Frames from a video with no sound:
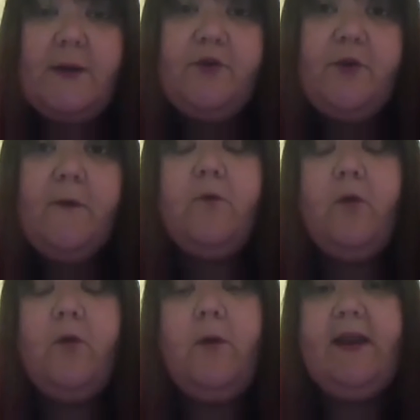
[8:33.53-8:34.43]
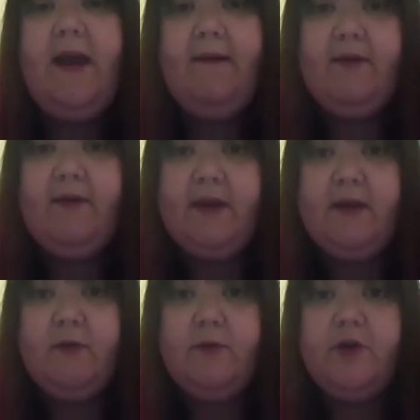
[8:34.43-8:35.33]
to avoid
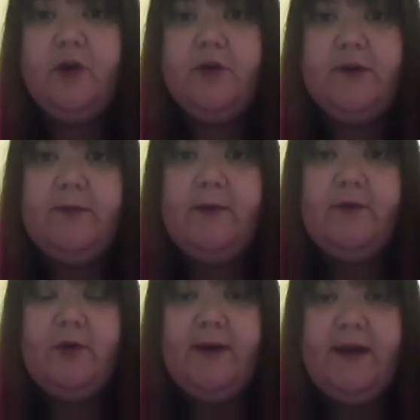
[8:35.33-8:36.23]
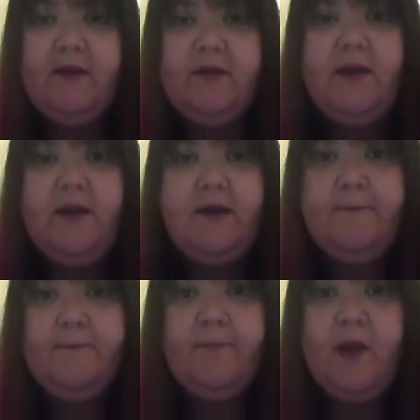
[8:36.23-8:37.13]
having withdrawal symptoms or being sick.
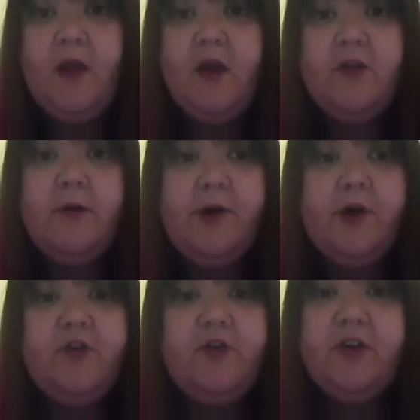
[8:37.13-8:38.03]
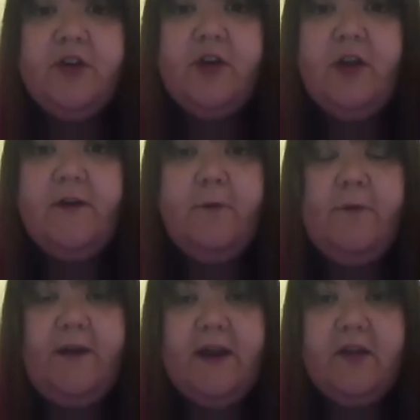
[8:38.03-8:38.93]
So I encourage you to click through the
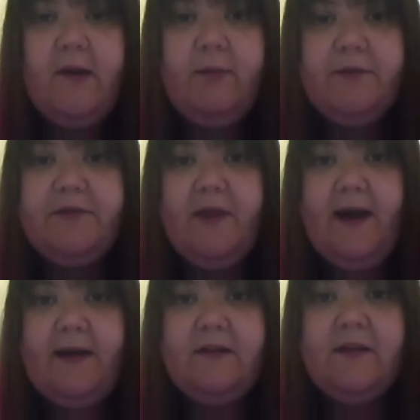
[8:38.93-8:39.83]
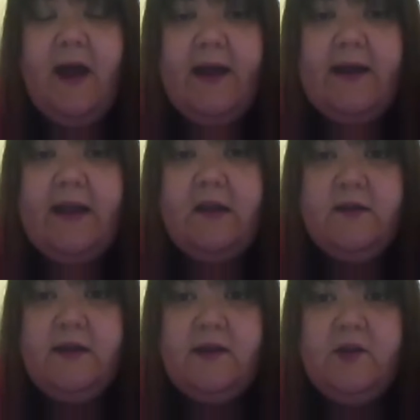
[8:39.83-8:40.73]
next couple of slides. It's got
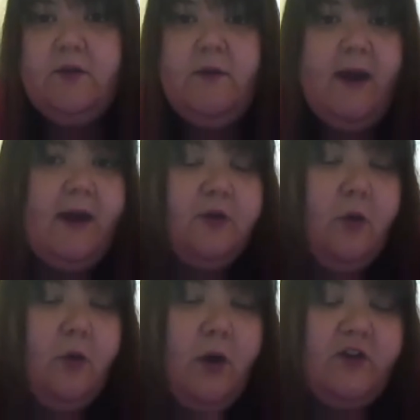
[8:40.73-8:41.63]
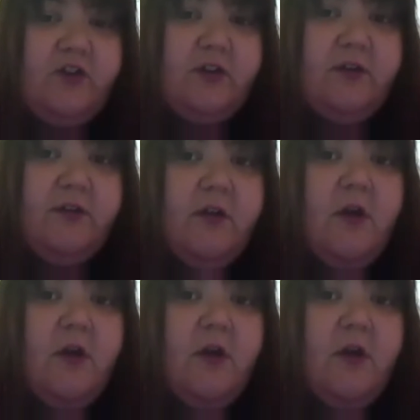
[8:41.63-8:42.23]
easy to ask questions